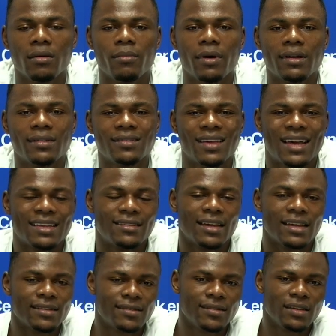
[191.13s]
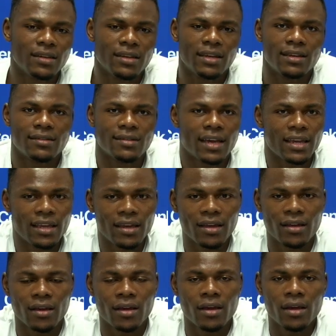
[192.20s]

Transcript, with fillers: But as I see Kentucky,